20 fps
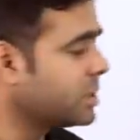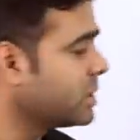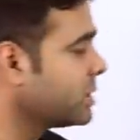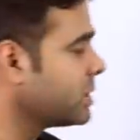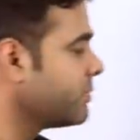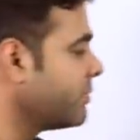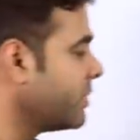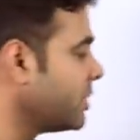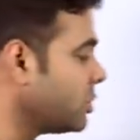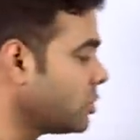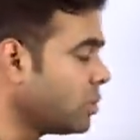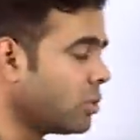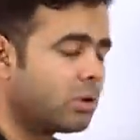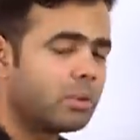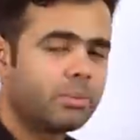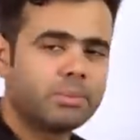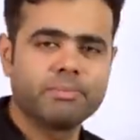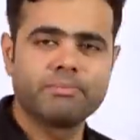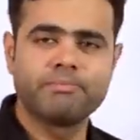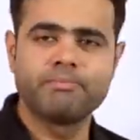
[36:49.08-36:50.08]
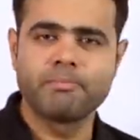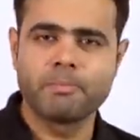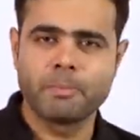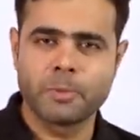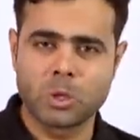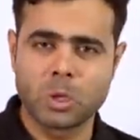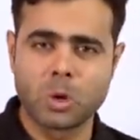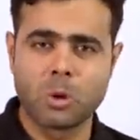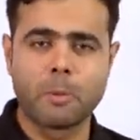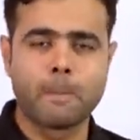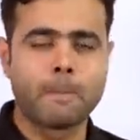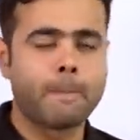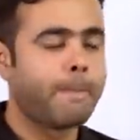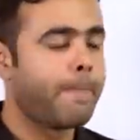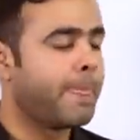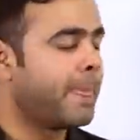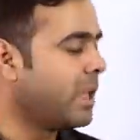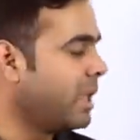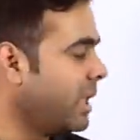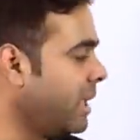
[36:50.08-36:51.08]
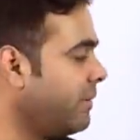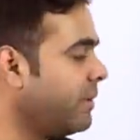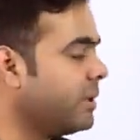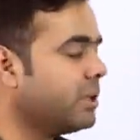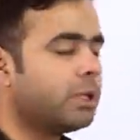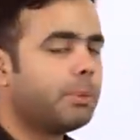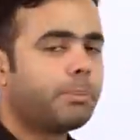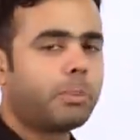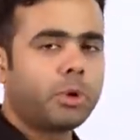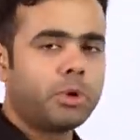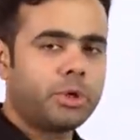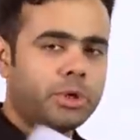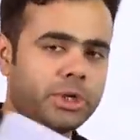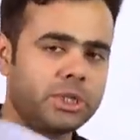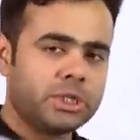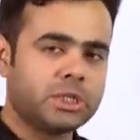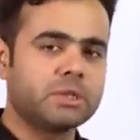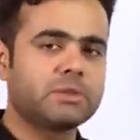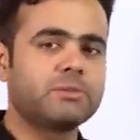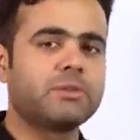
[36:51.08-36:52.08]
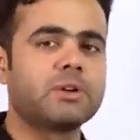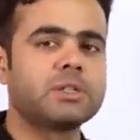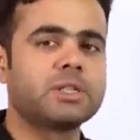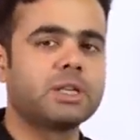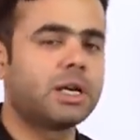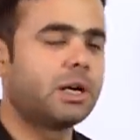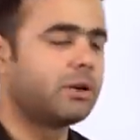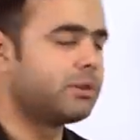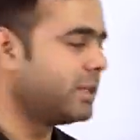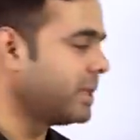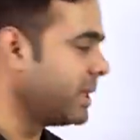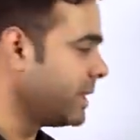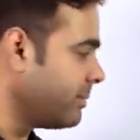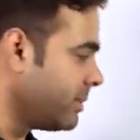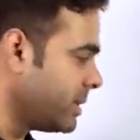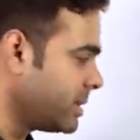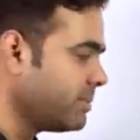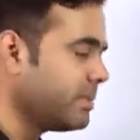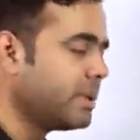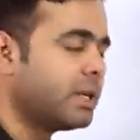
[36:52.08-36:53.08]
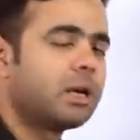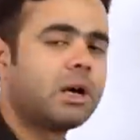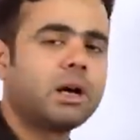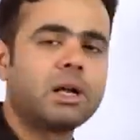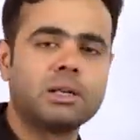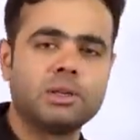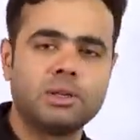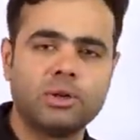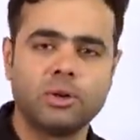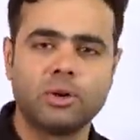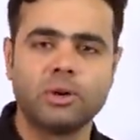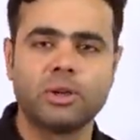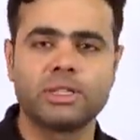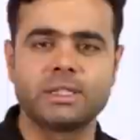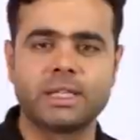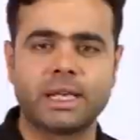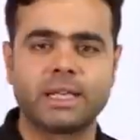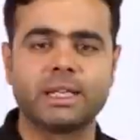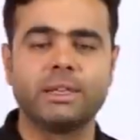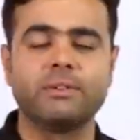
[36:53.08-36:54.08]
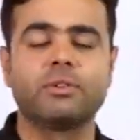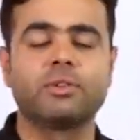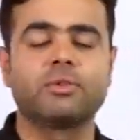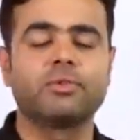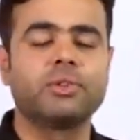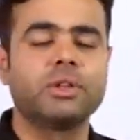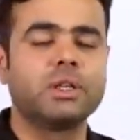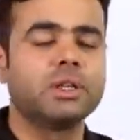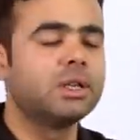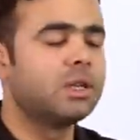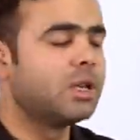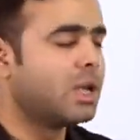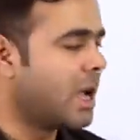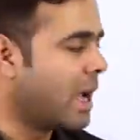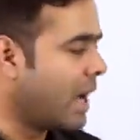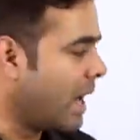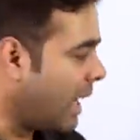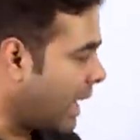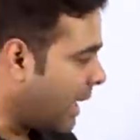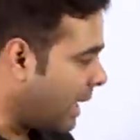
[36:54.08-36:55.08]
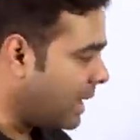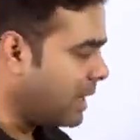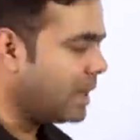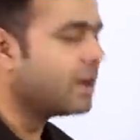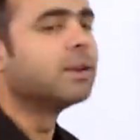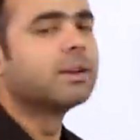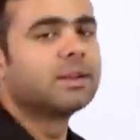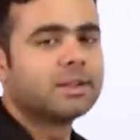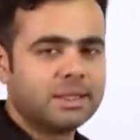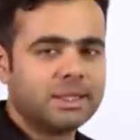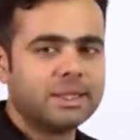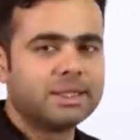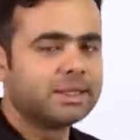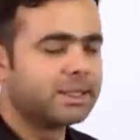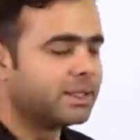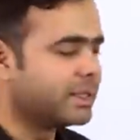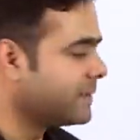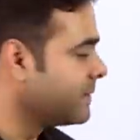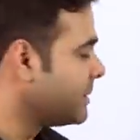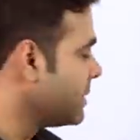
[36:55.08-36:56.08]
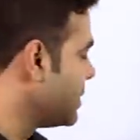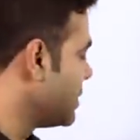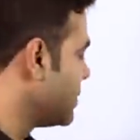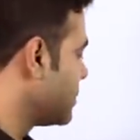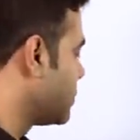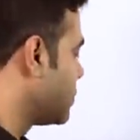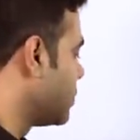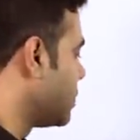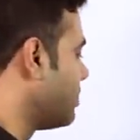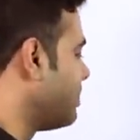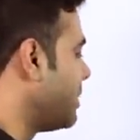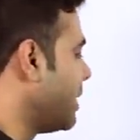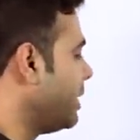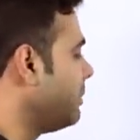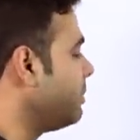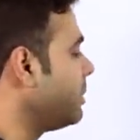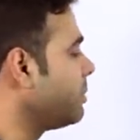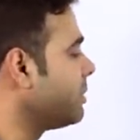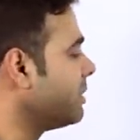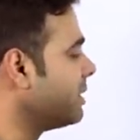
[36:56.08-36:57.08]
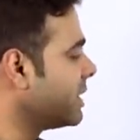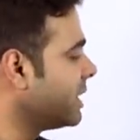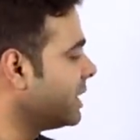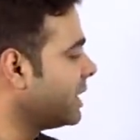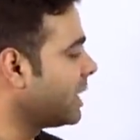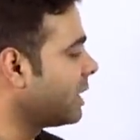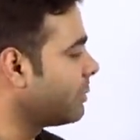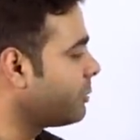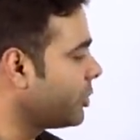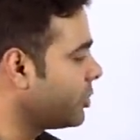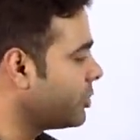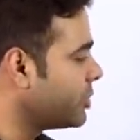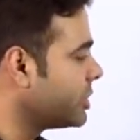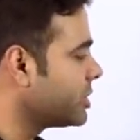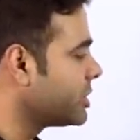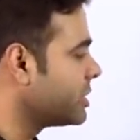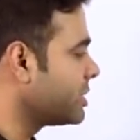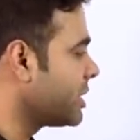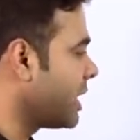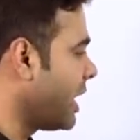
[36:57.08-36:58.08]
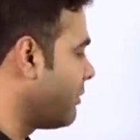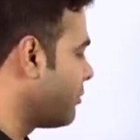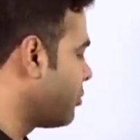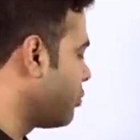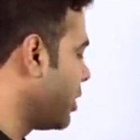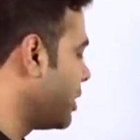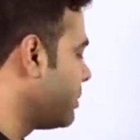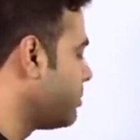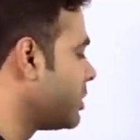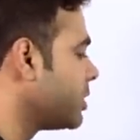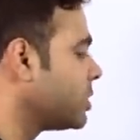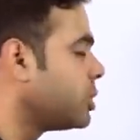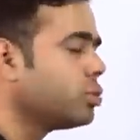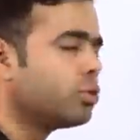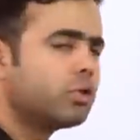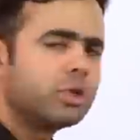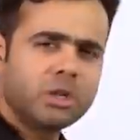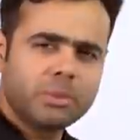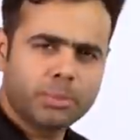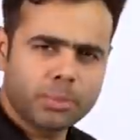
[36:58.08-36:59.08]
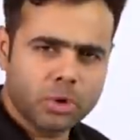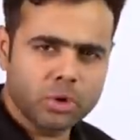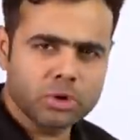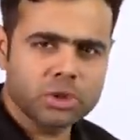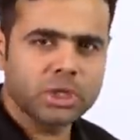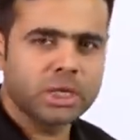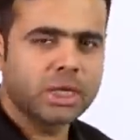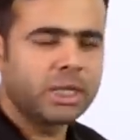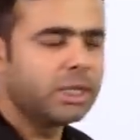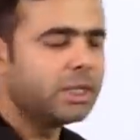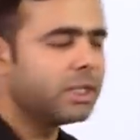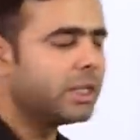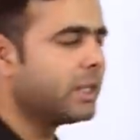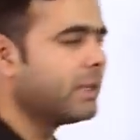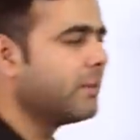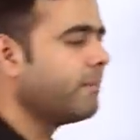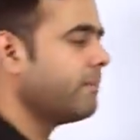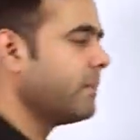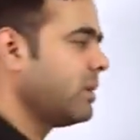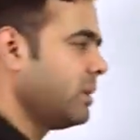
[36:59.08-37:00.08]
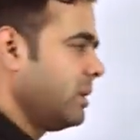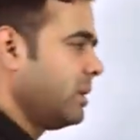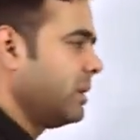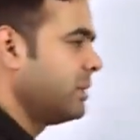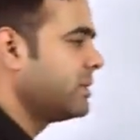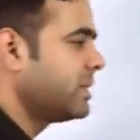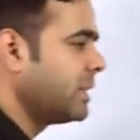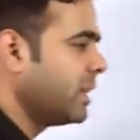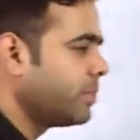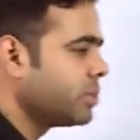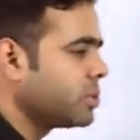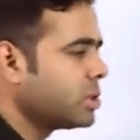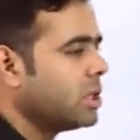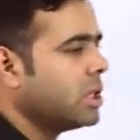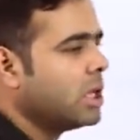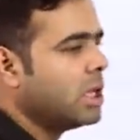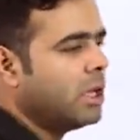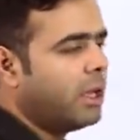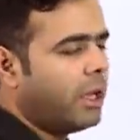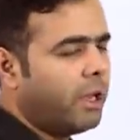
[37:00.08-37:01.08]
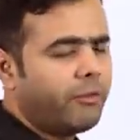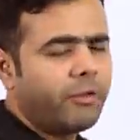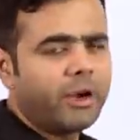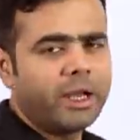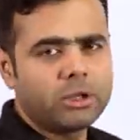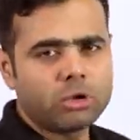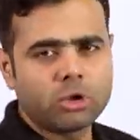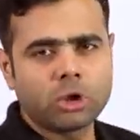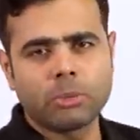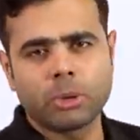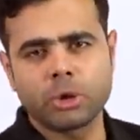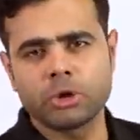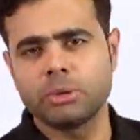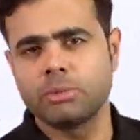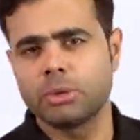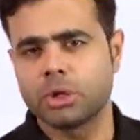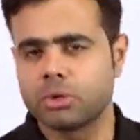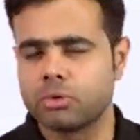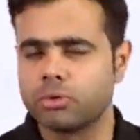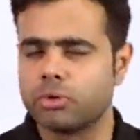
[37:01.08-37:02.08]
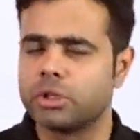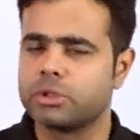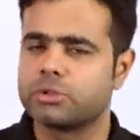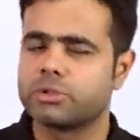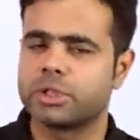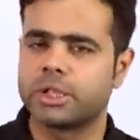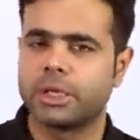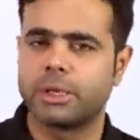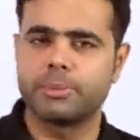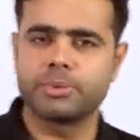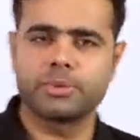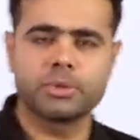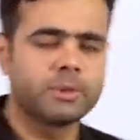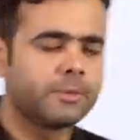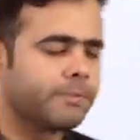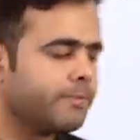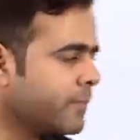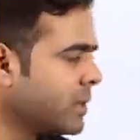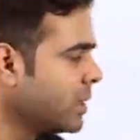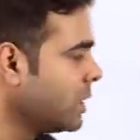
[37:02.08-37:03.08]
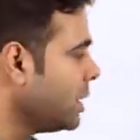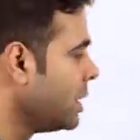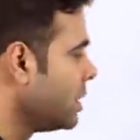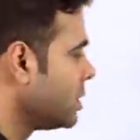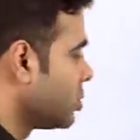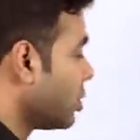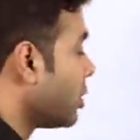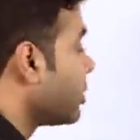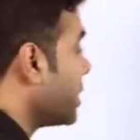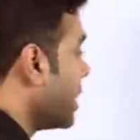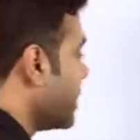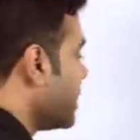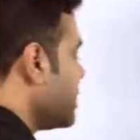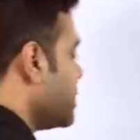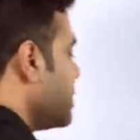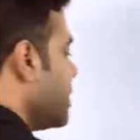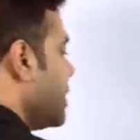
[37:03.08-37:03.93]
because we don't know. Even the politicians watching out there must may not know exactly what we are, isn't it? So many people think our politicians have quite mercurial approach in their uh, steps. If I talk about the mercurial steps, so that is